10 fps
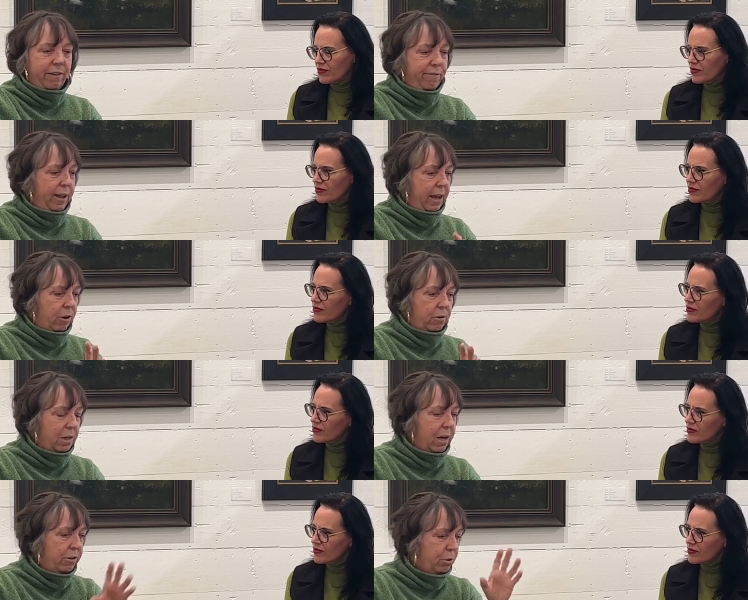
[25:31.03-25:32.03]
Speaker 1: Fe or
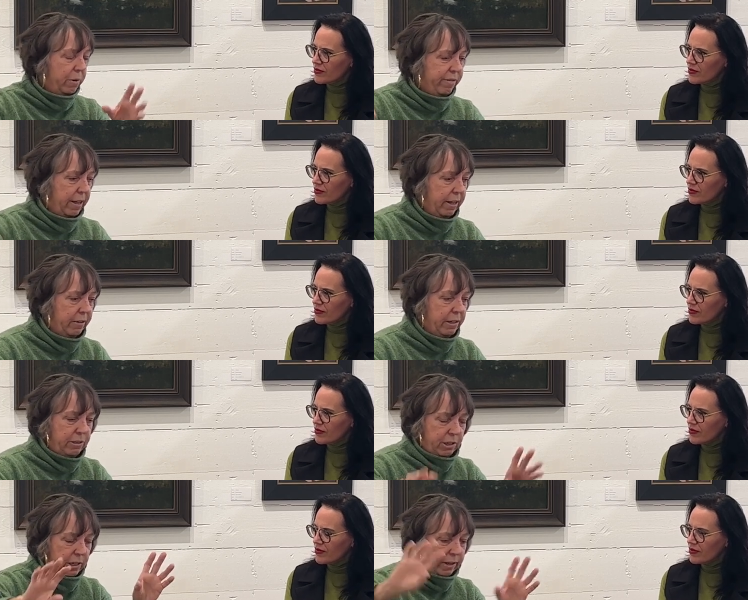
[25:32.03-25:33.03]
Taos, wherever the hell
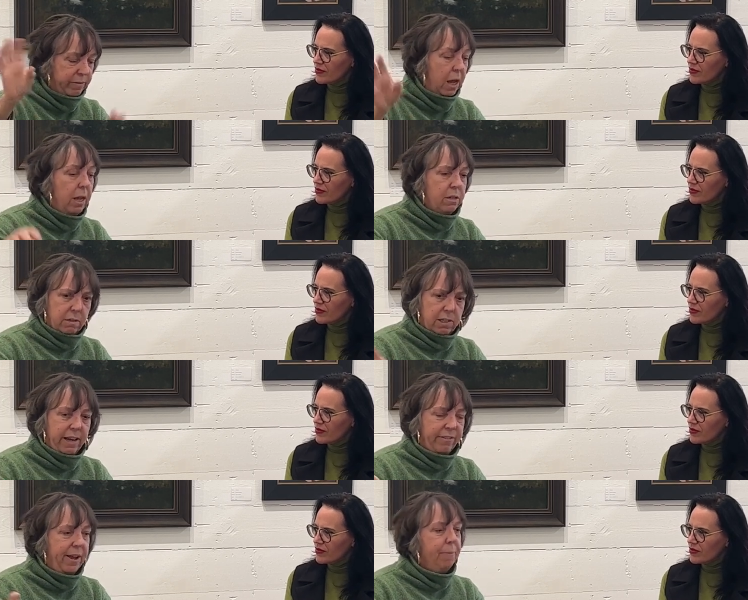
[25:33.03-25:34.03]
she lived,
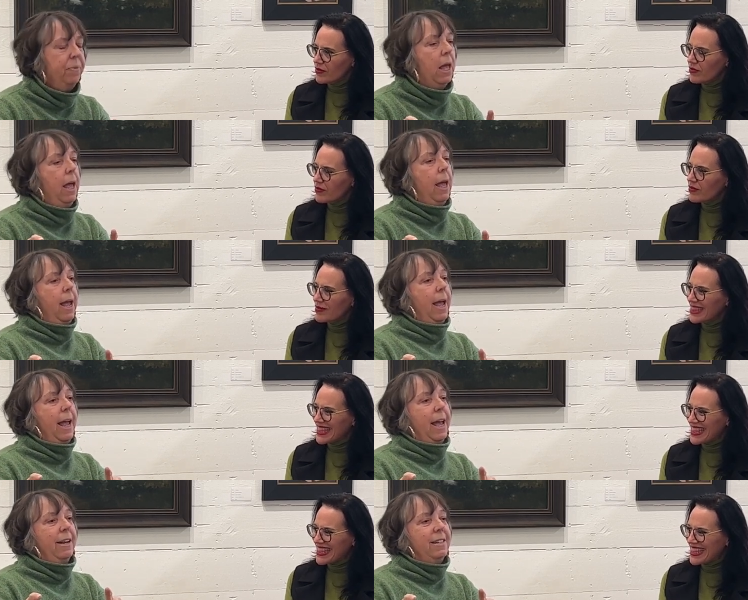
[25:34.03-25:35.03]
Santa Fe.
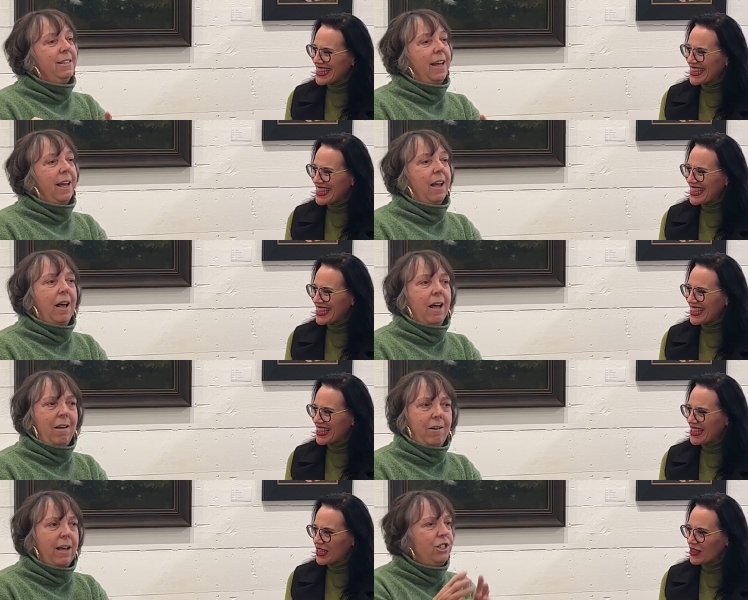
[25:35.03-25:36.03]
And it's like,
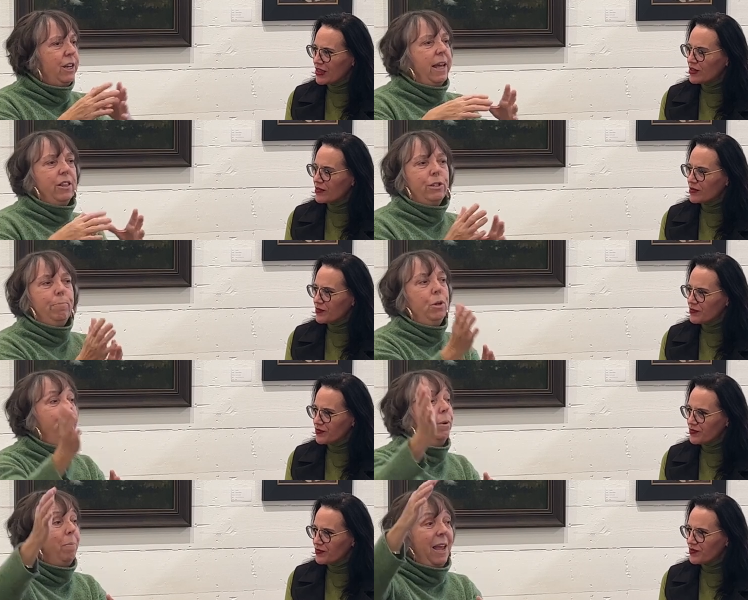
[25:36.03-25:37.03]
oh, and she had this
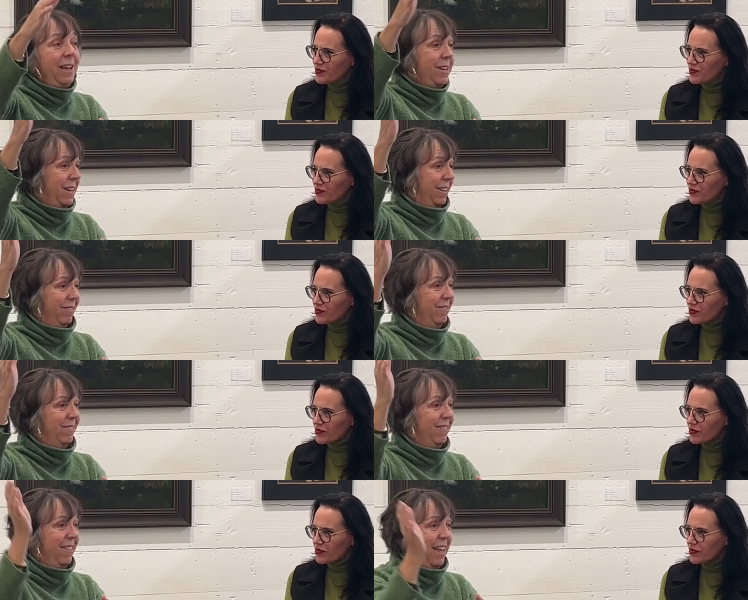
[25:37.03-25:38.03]
beautiful painting
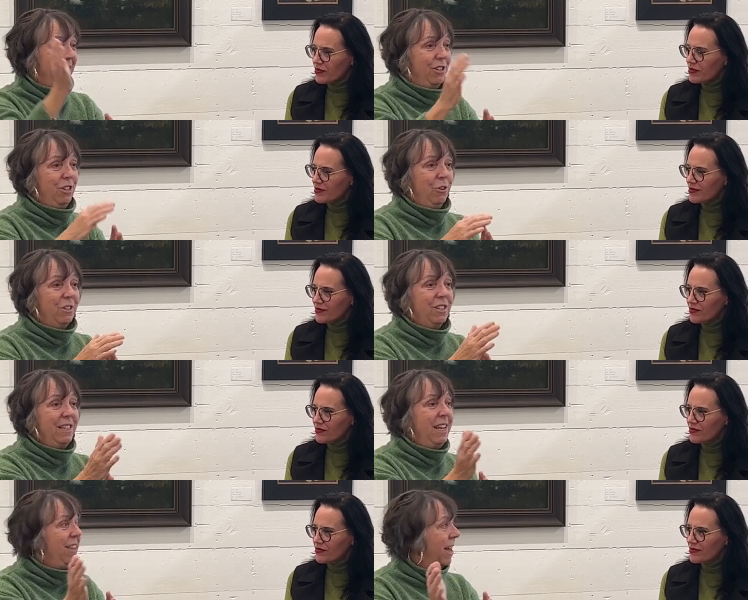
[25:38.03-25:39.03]
that you could
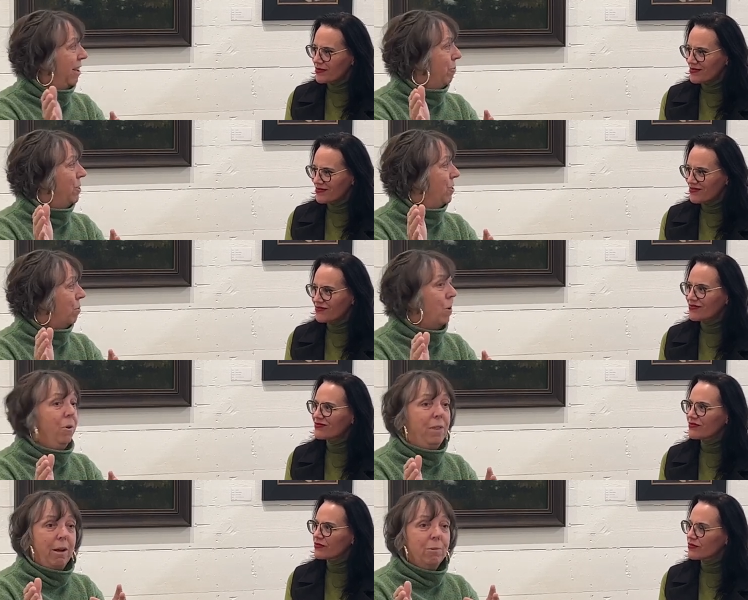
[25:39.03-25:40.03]
see that was the
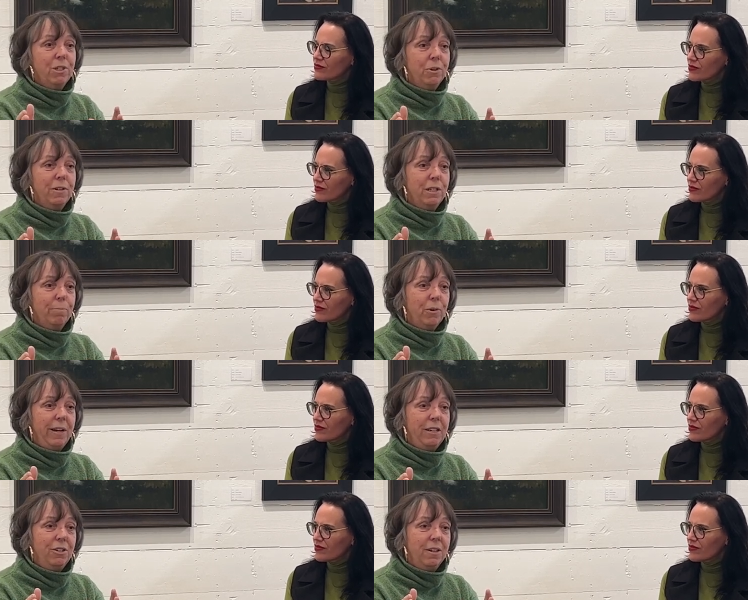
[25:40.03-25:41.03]
road, that was her
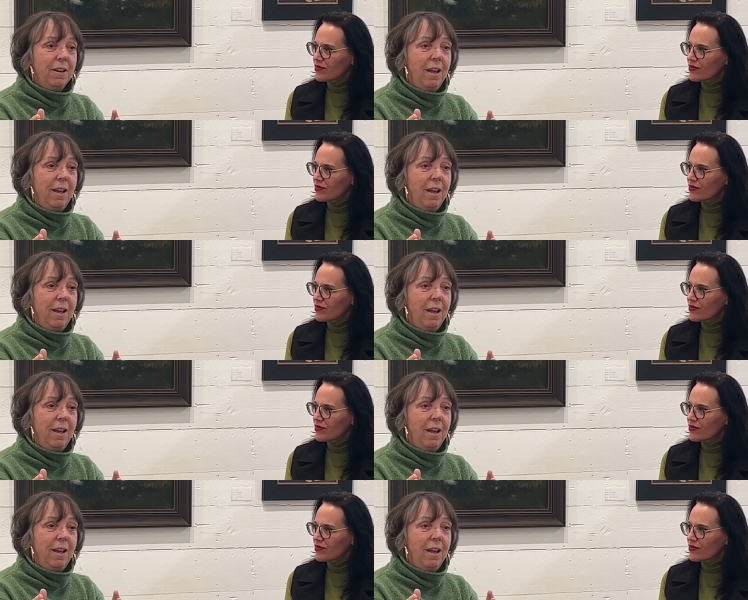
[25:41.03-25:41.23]
inspiration.